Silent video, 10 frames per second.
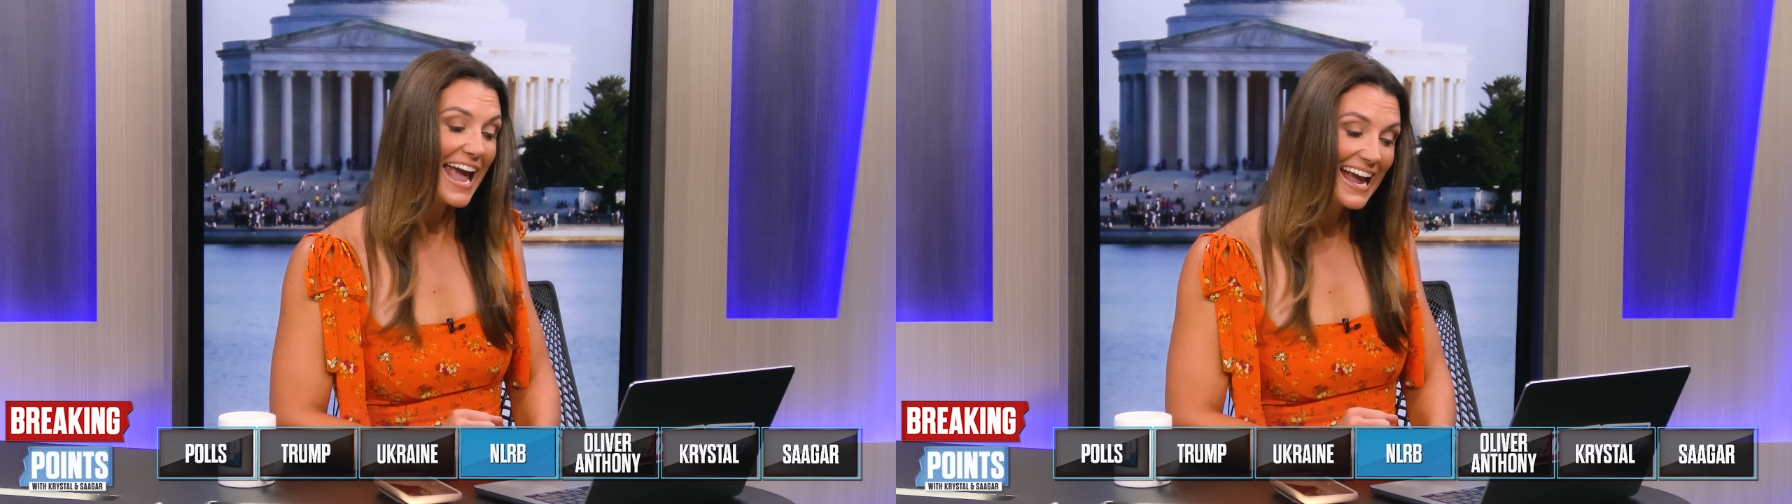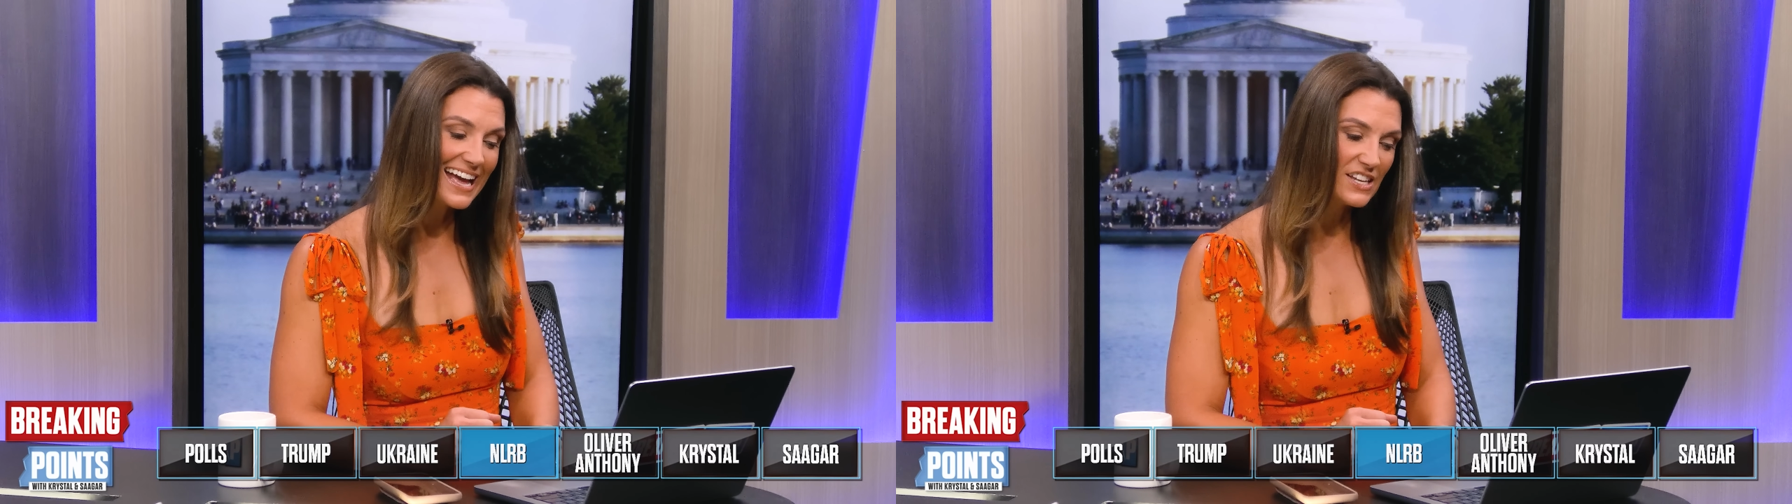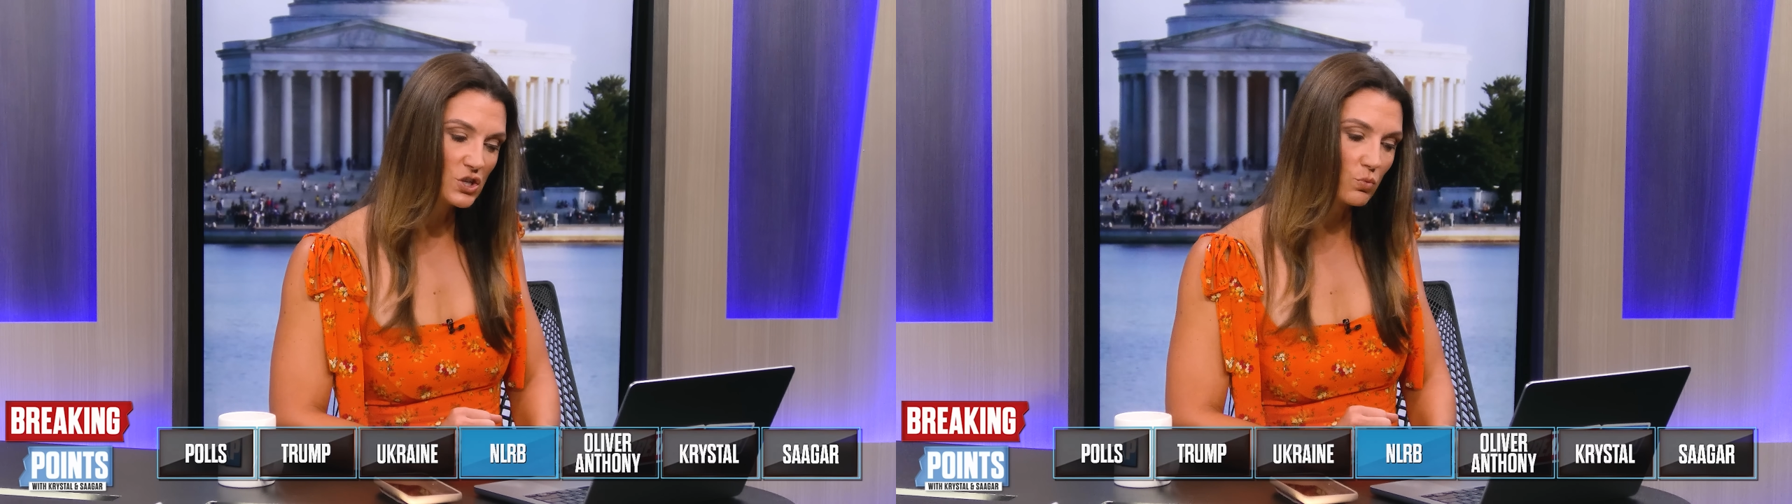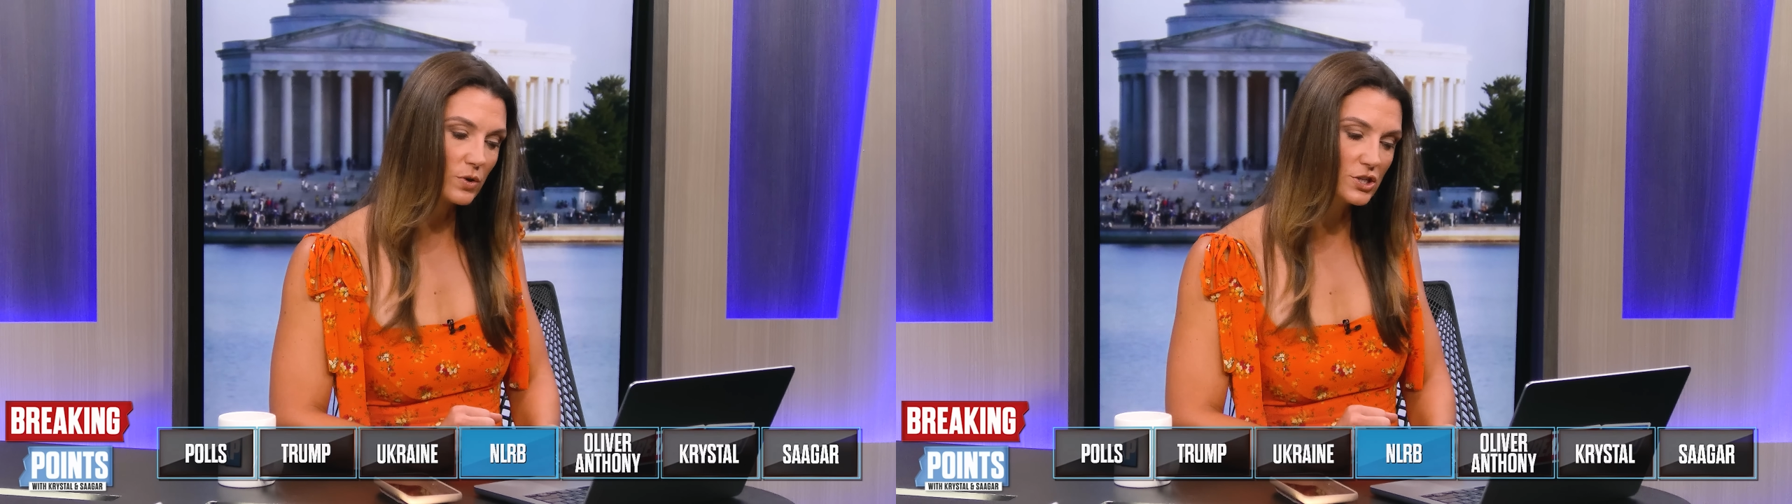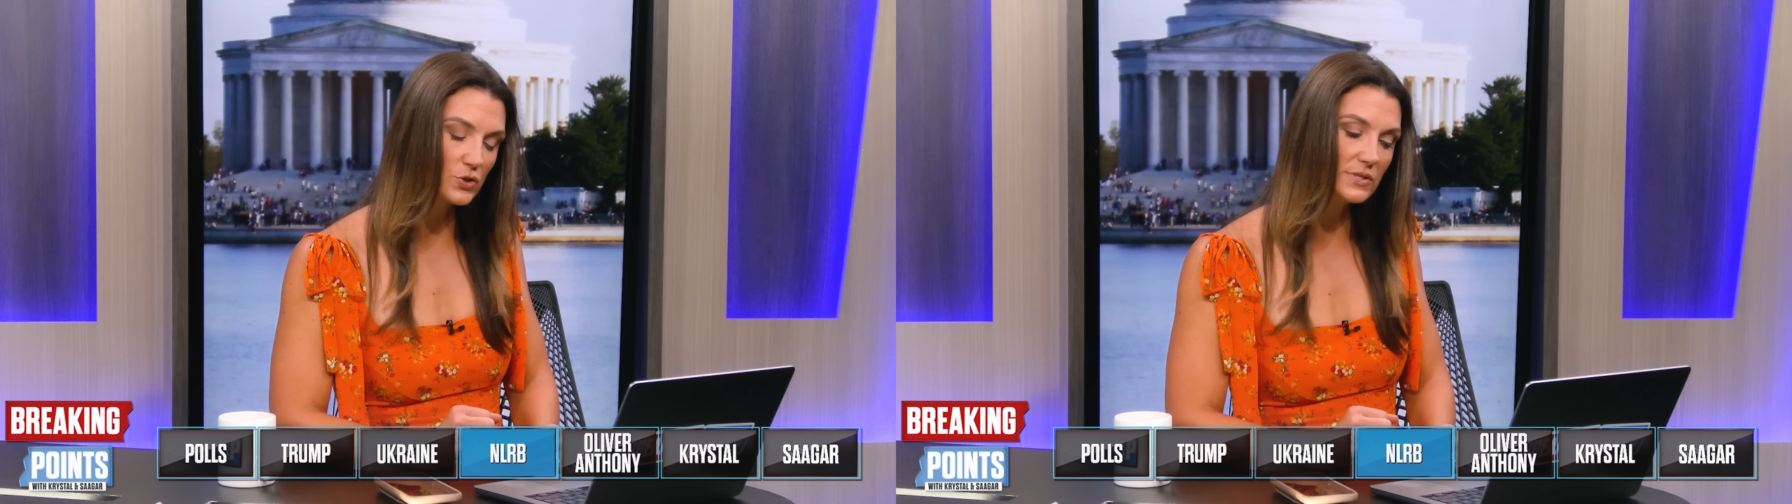and
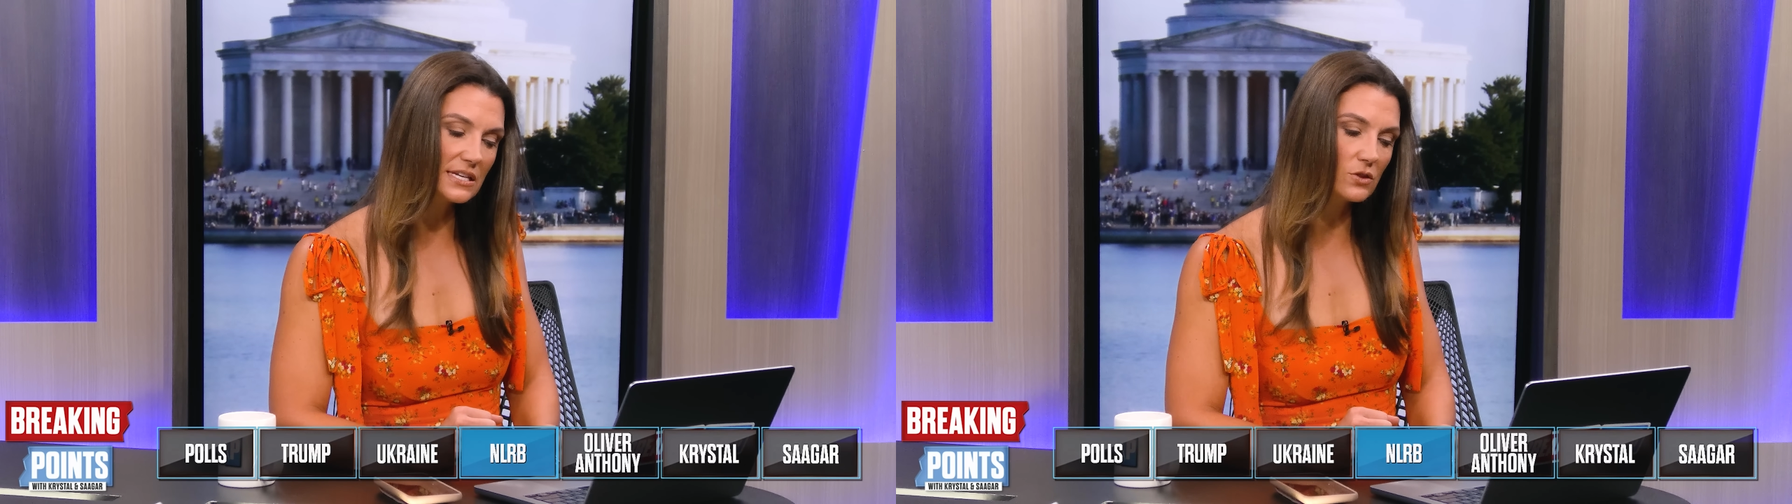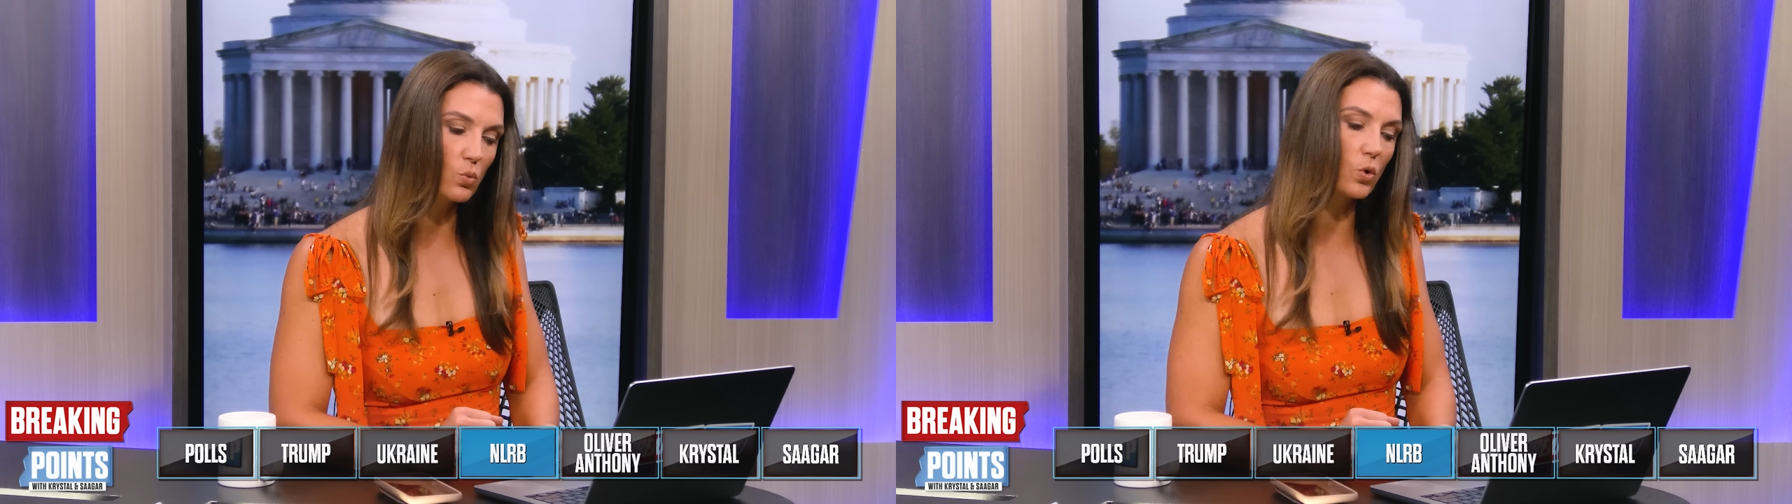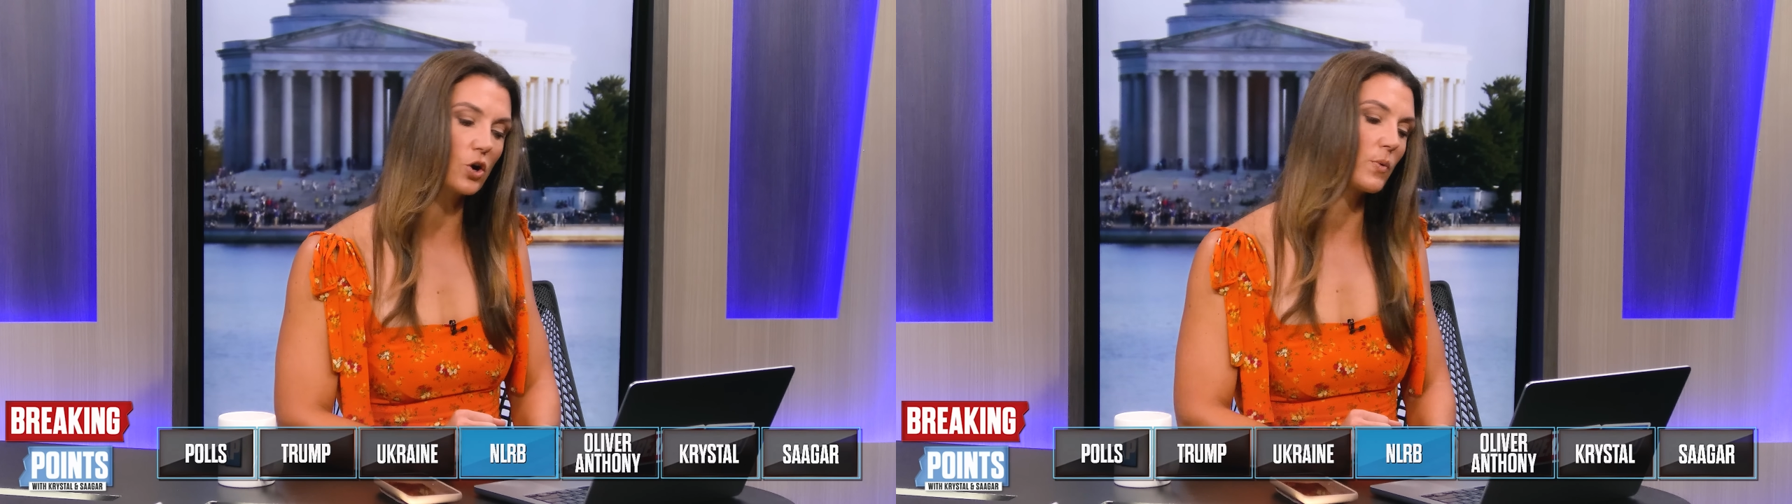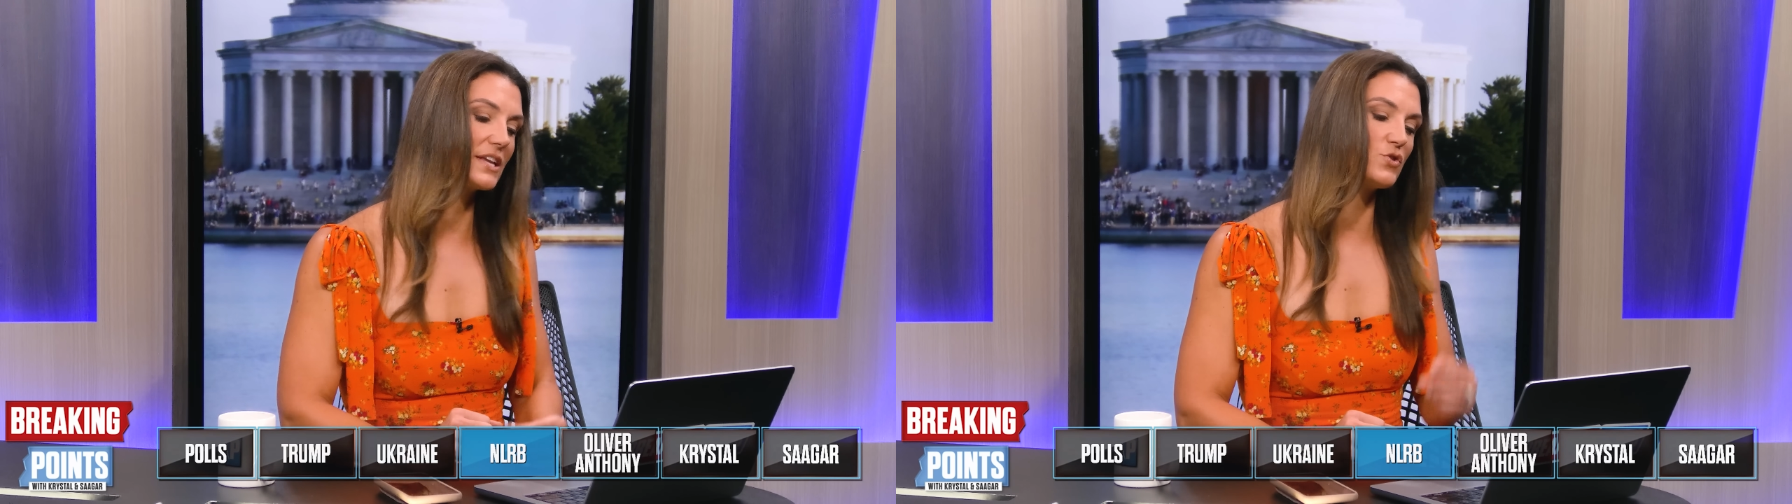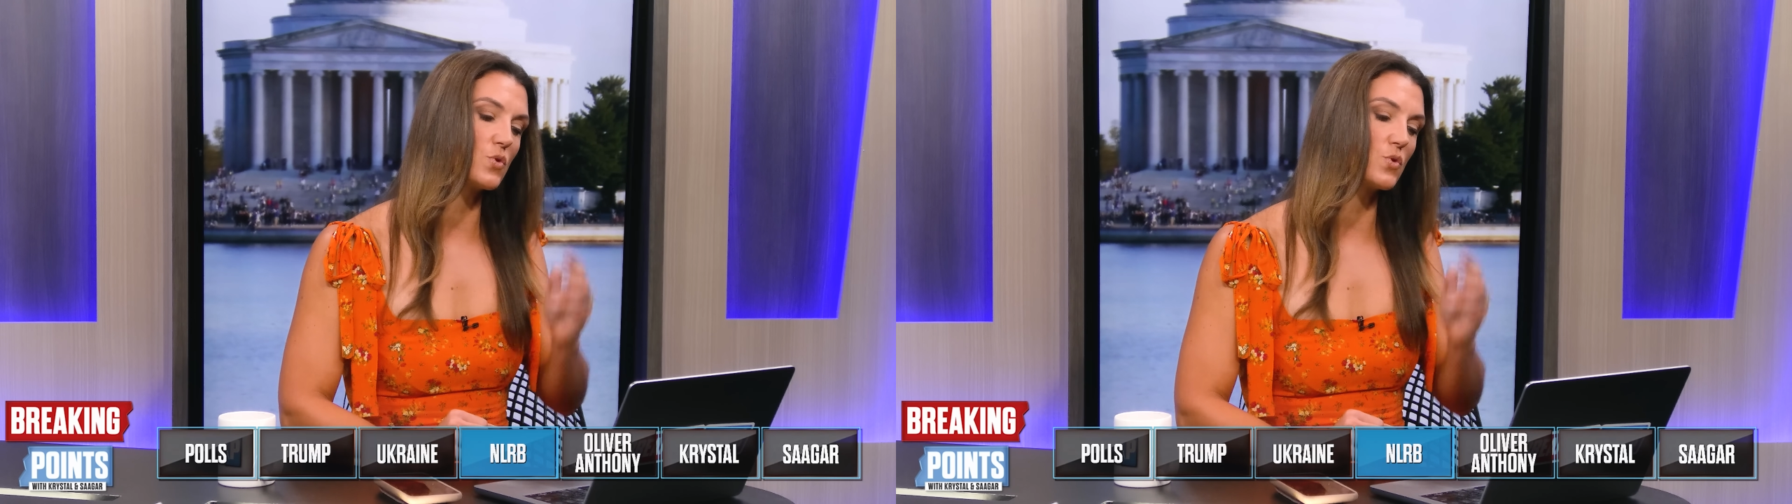reducing the work week